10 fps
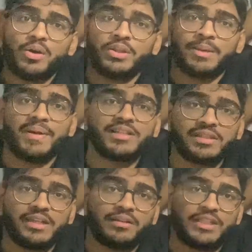the
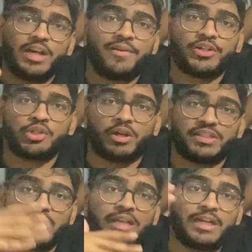mentally ill, they don't have a
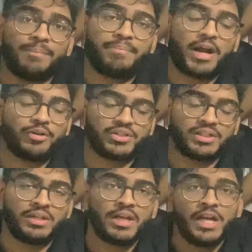choice. In
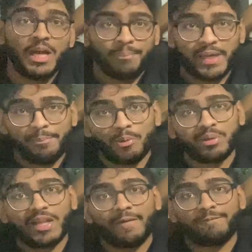comparison, people
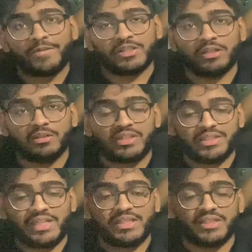with physical
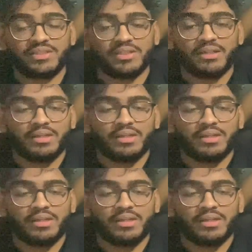diseases,